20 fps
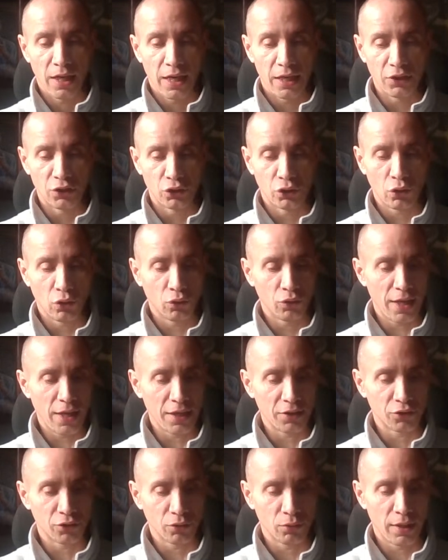ensure
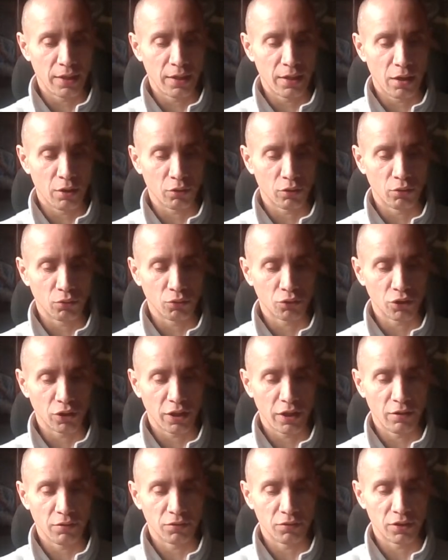national and local
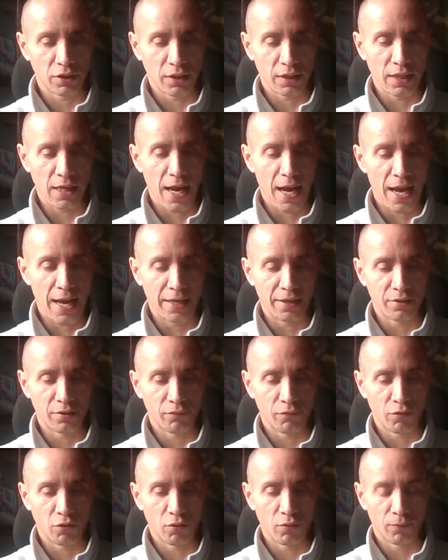security and the
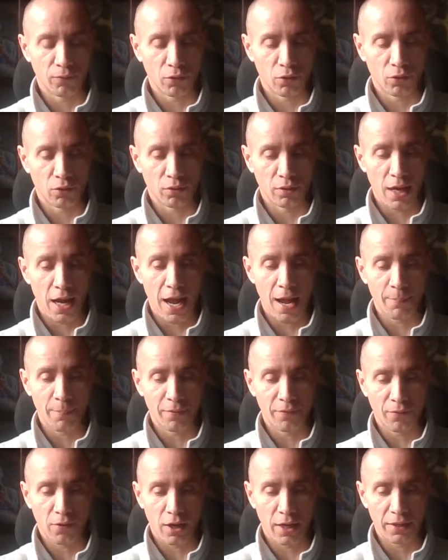rule of law, and
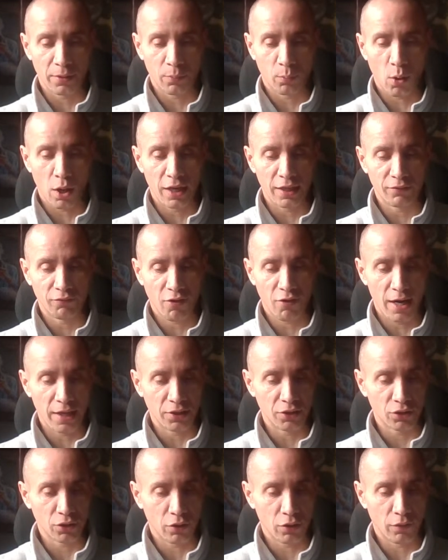provide a wide
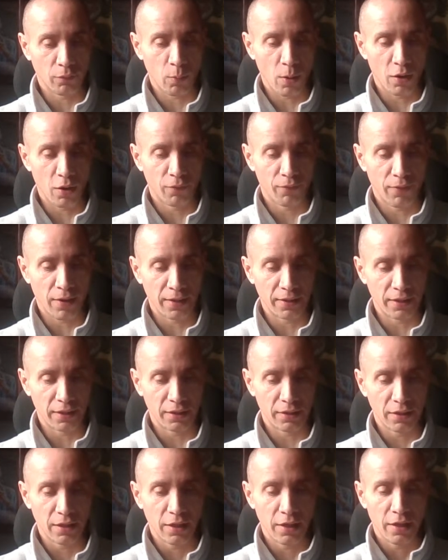range of well-funded,
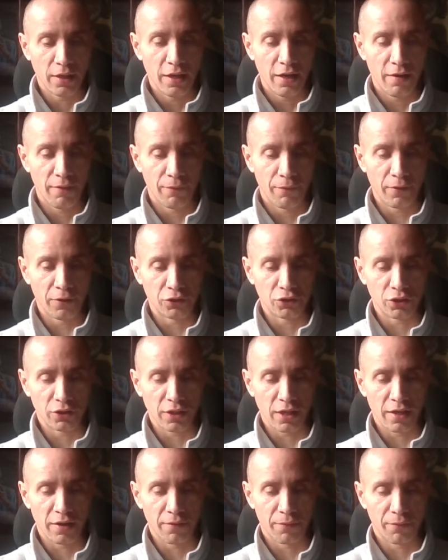
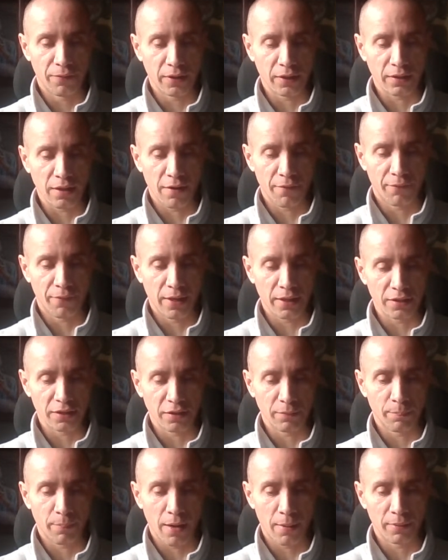efficient and
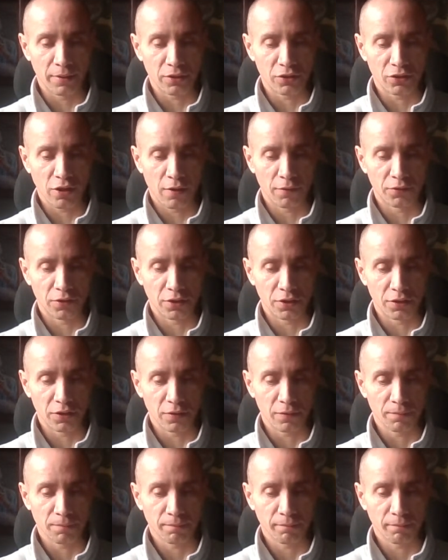effective public services.